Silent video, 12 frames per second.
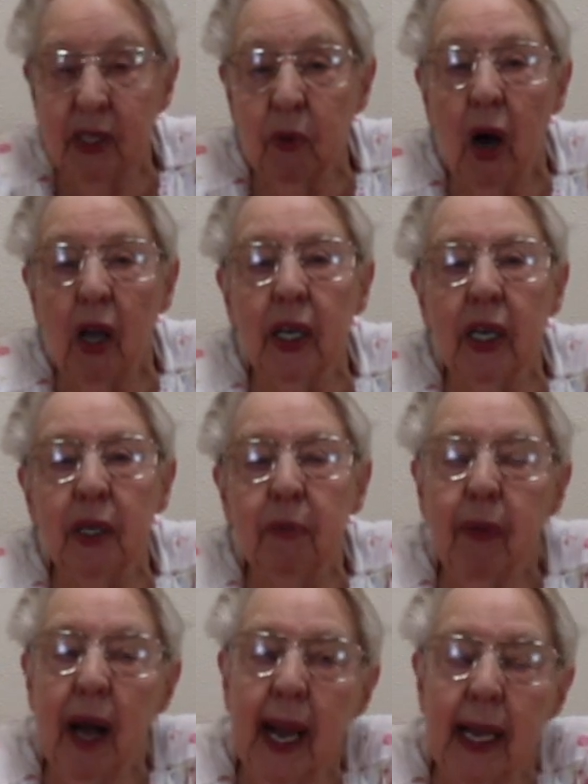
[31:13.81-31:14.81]
to what you
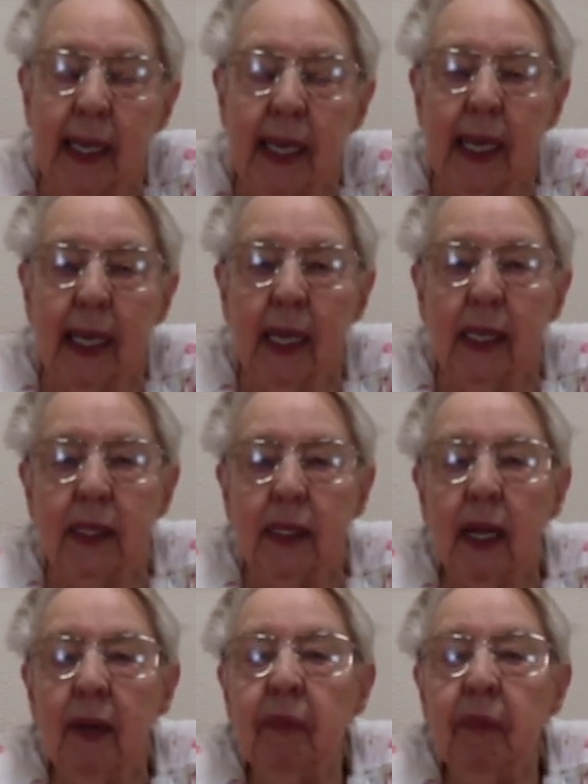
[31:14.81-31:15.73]
could buy in England.